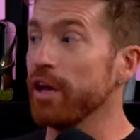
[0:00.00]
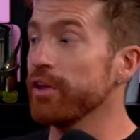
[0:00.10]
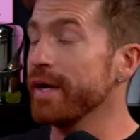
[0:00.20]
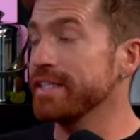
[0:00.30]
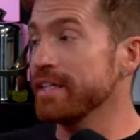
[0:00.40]

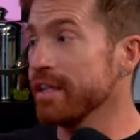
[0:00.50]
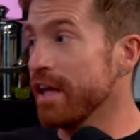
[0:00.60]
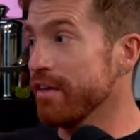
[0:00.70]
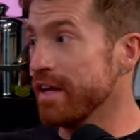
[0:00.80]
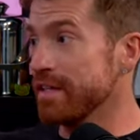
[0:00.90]
Although I did
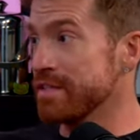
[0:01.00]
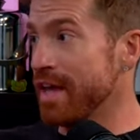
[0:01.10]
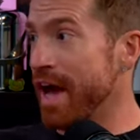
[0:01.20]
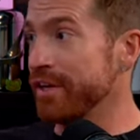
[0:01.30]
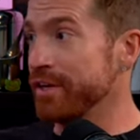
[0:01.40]
love that
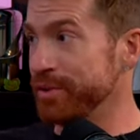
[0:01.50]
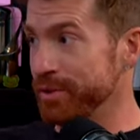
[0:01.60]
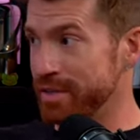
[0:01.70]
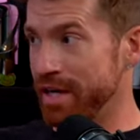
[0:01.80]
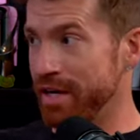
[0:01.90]
Sai in her
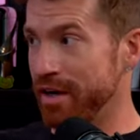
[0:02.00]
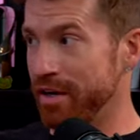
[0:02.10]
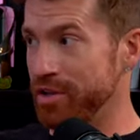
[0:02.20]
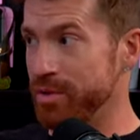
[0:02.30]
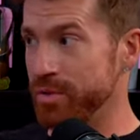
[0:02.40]
News Then
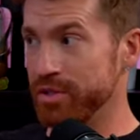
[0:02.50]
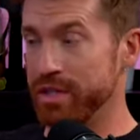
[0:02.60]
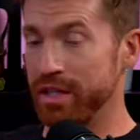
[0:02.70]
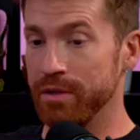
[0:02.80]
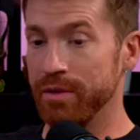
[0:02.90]
era, she was just
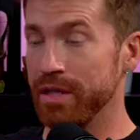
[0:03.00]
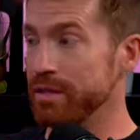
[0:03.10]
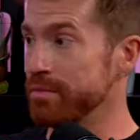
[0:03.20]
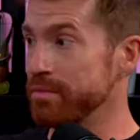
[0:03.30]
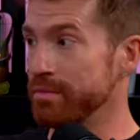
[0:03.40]
like, you know what,
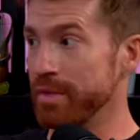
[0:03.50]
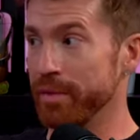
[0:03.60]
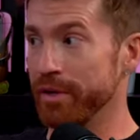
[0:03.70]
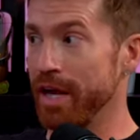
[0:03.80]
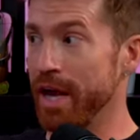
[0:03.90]
baby
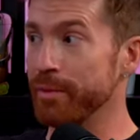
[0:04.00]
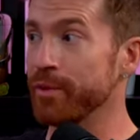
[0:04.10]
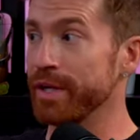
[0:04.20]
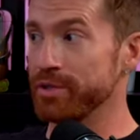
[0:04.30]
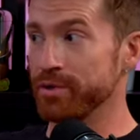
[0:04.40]
girl, I'm
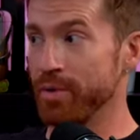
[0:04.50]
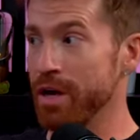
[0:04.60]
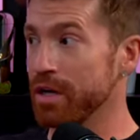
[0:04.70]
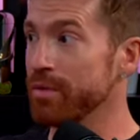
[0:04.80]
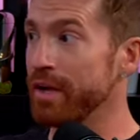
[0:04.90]
going to
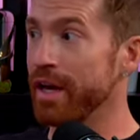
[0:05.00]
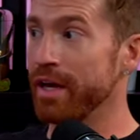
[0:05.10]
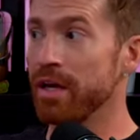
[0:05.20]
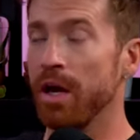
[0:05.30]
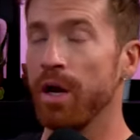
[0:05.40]
walk
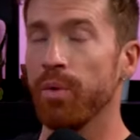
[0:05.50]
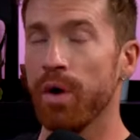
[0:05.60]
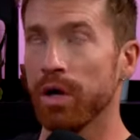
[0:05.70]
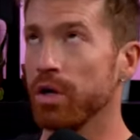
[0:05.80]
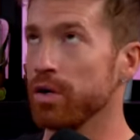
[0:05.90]
away,
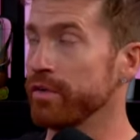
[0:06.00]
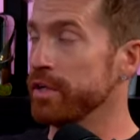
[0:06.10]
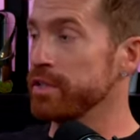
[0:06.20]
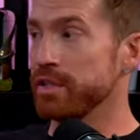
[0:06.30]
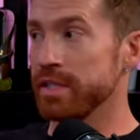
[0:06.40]
walk
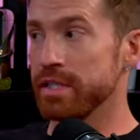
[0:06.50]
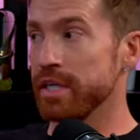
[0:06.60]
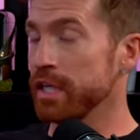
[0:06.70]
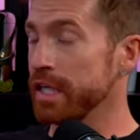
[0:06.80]
over to this here